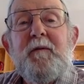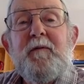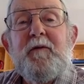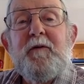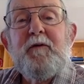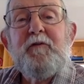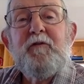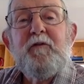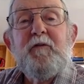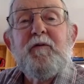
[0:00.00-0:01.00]
the
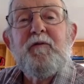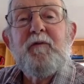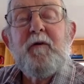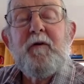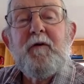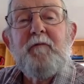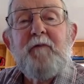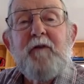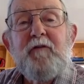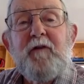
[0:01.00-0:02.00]
issue was
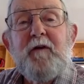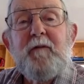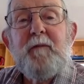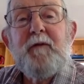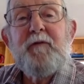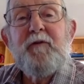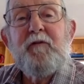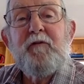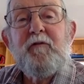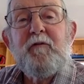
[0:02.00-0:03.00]
investigated by the
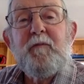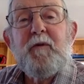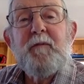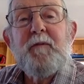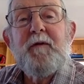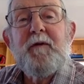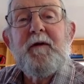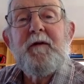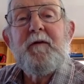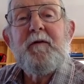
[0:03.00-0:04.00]
Justice Department,
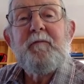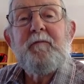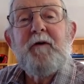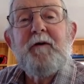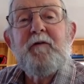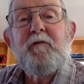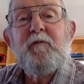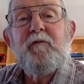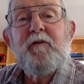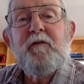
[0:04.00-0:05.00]
and the findings were
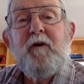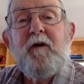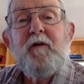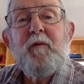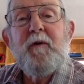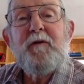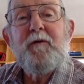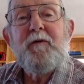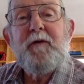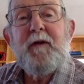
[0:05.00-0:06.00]
sent all the way to
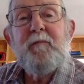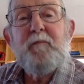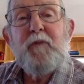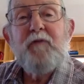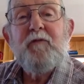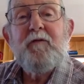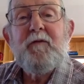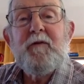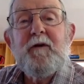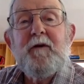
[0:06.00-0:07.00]
the President of
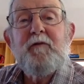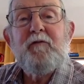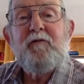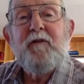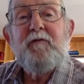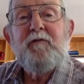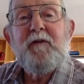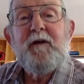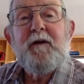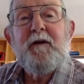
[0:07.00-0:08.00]
the United States, and
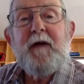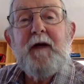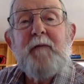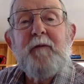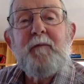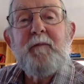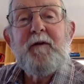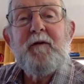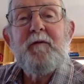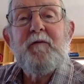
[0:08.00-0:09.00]
he had a cabinet
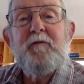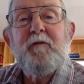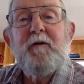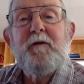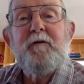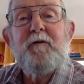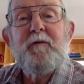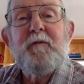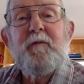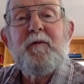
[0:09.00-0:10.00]
meeting to try and
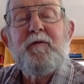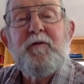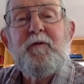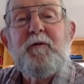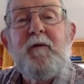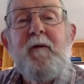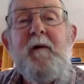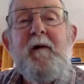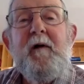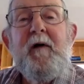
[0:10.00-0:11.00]
determine what to do.
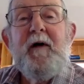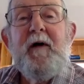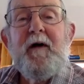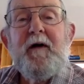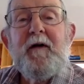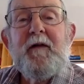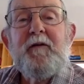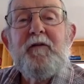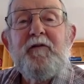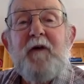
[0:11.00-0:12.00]
And they
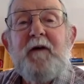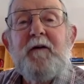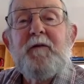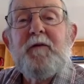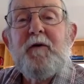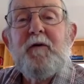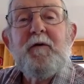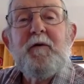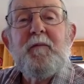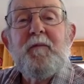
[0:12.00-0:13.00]
decided the
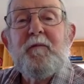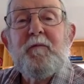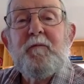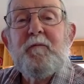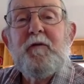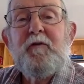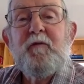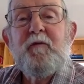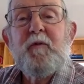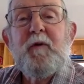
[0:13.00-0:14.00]
only
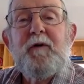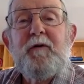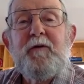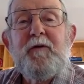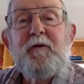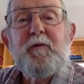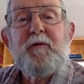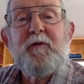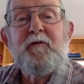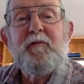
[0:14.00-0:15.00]
reasonable way to deal with
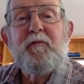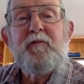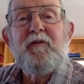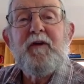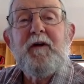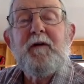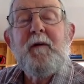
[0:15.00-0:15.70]
this was to get